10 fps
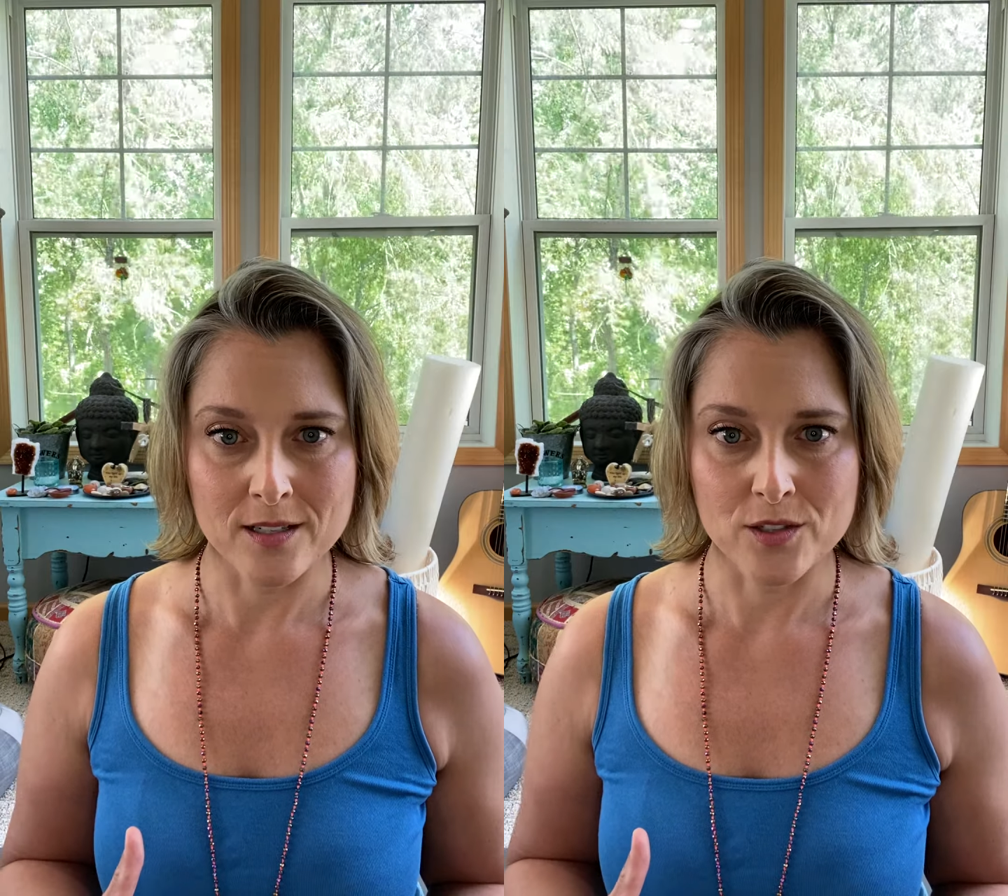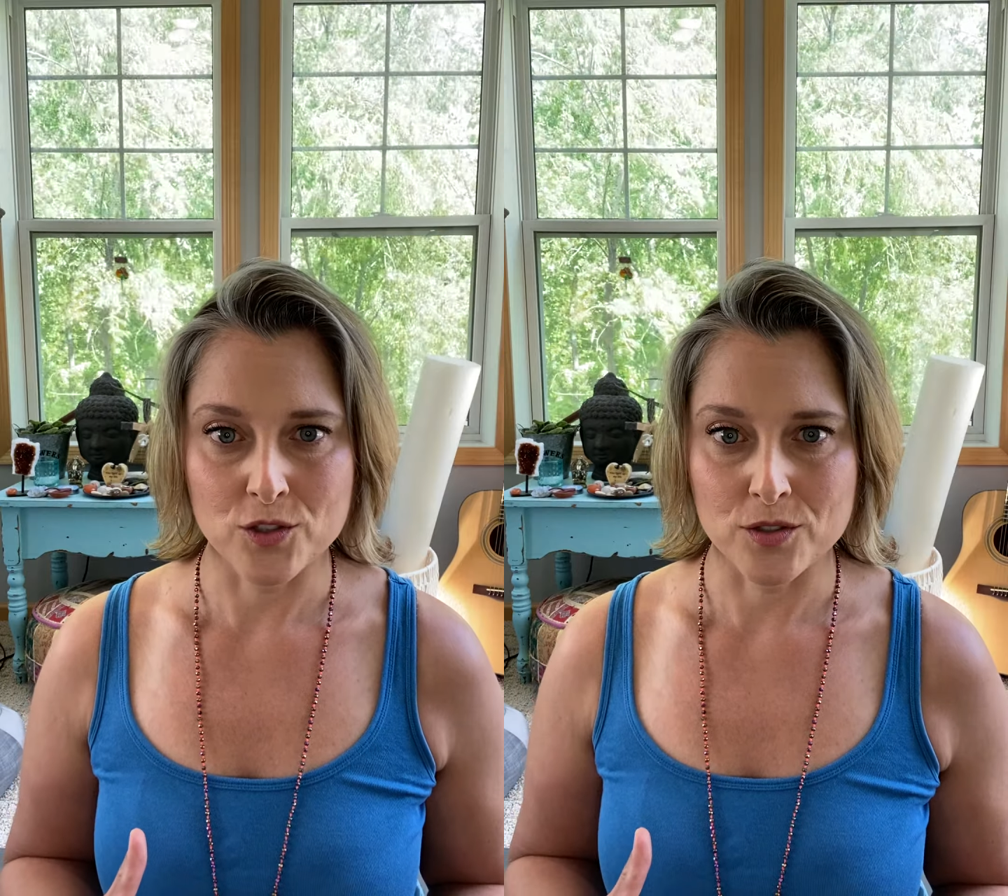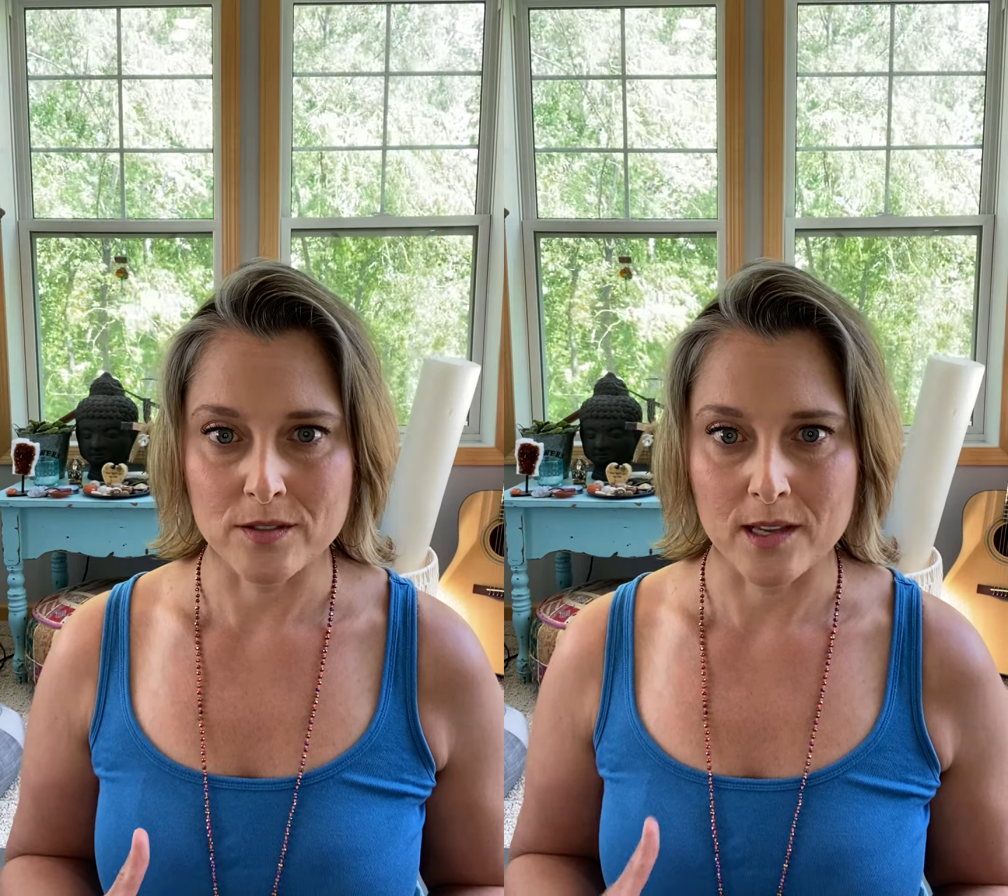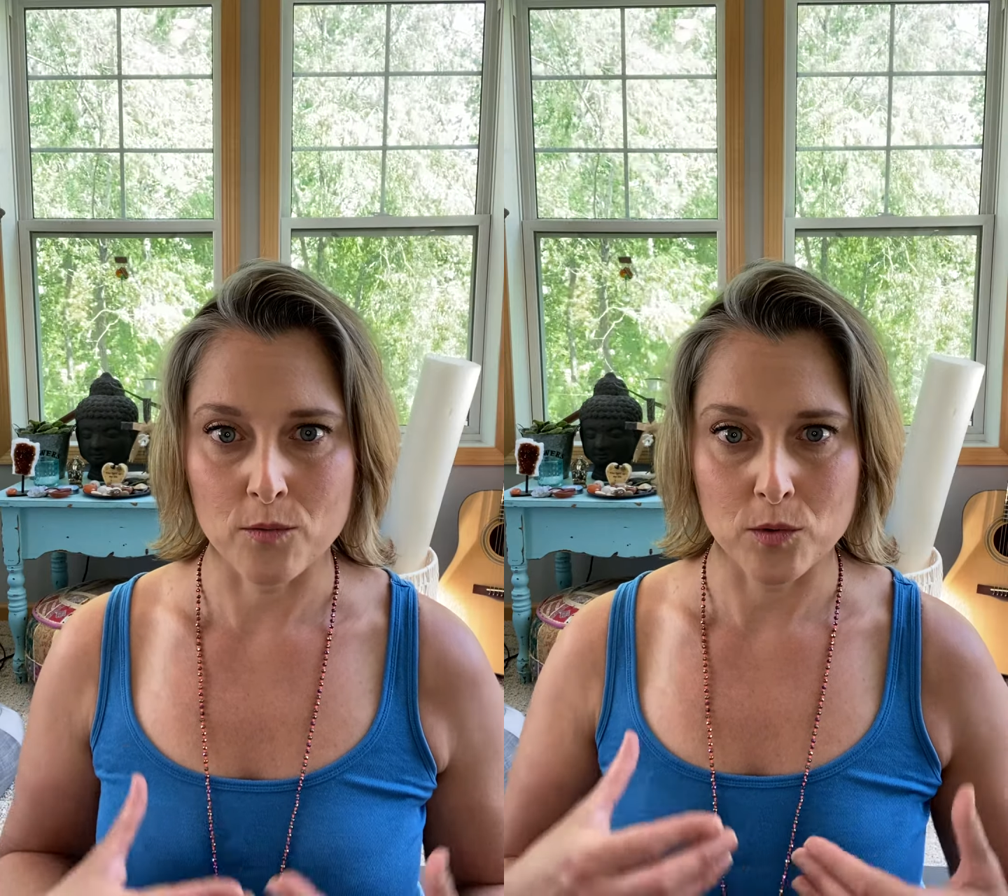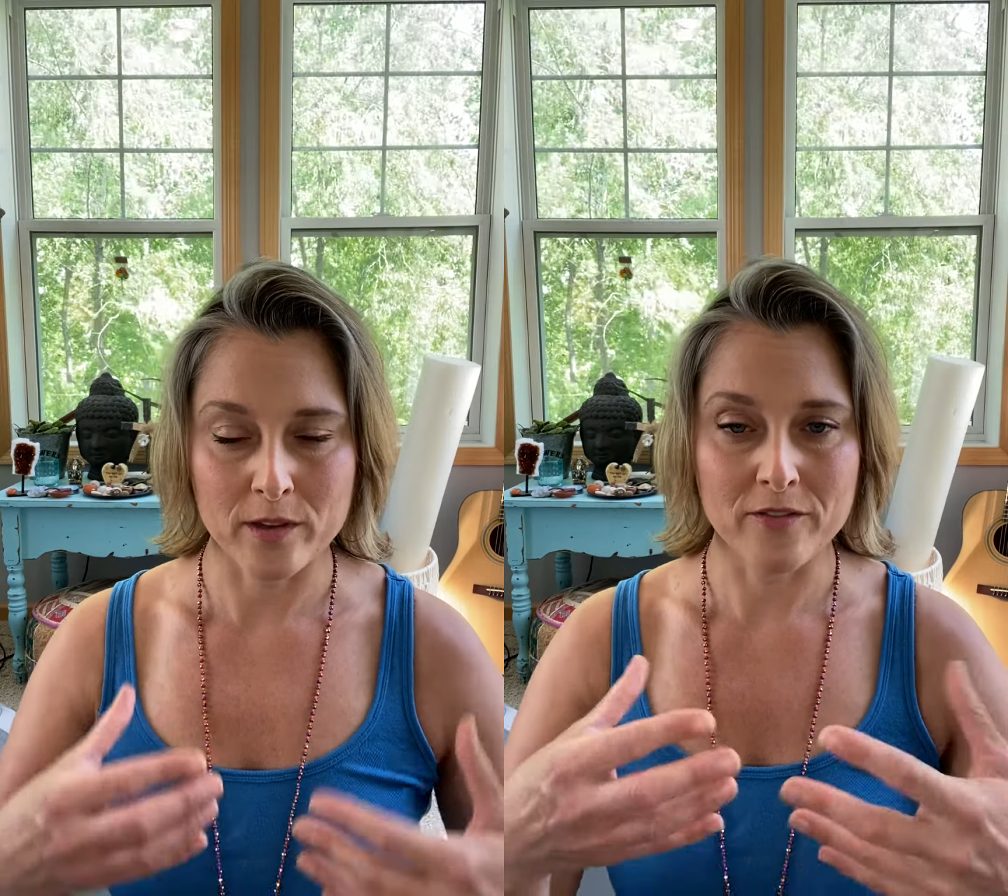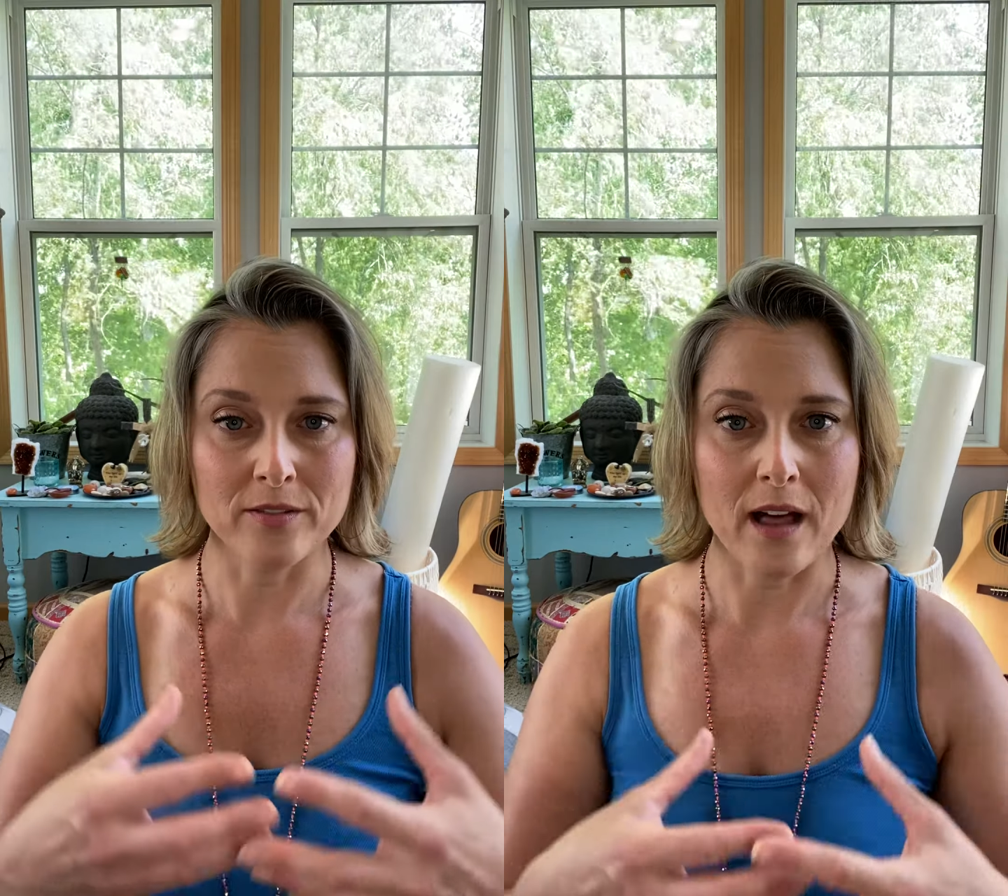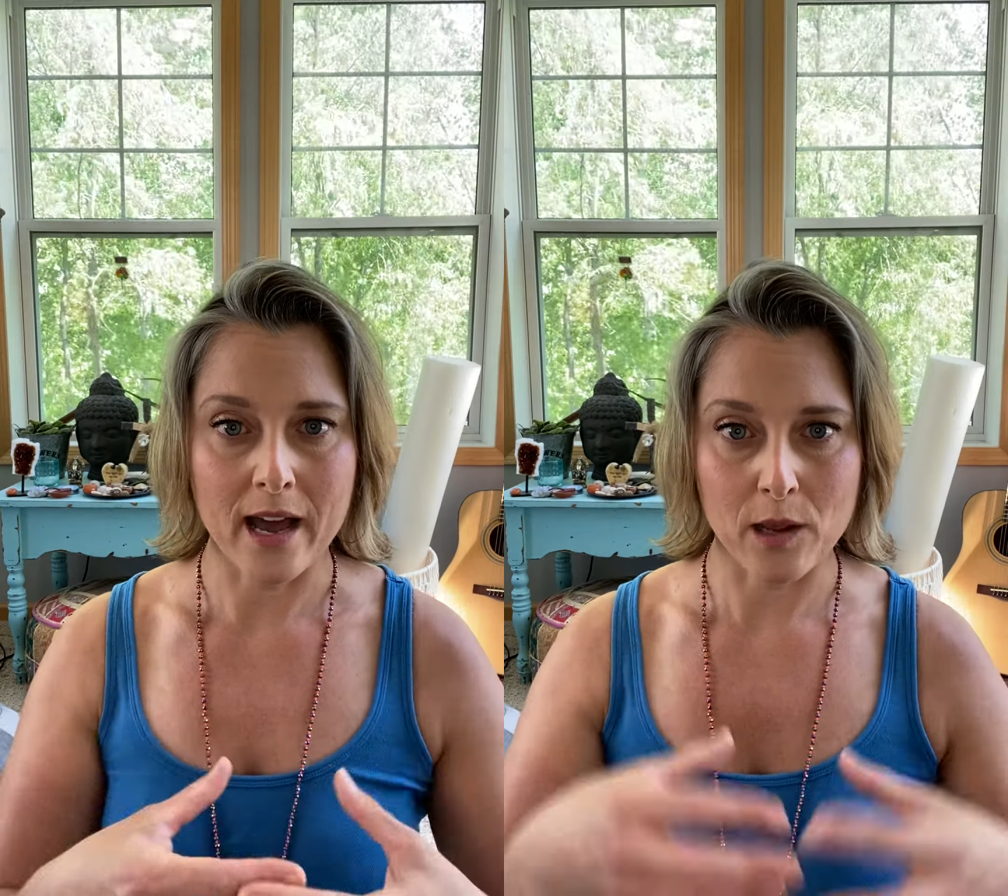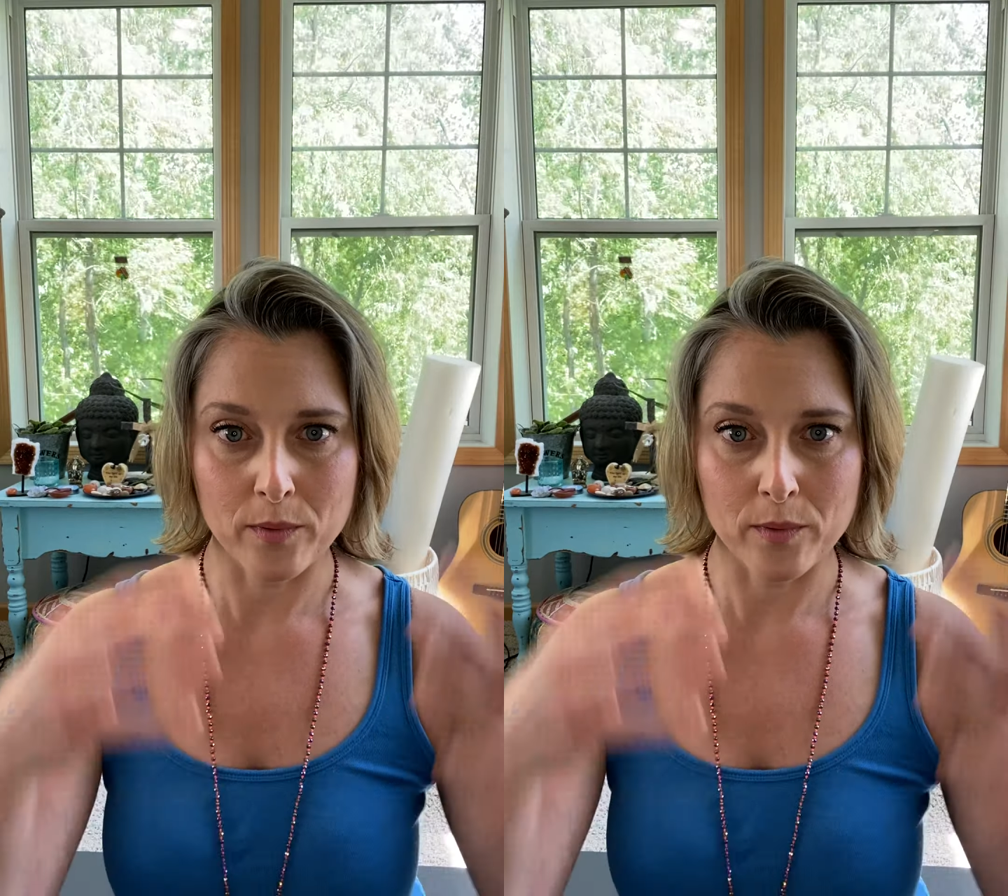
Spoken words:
Just like when we fly,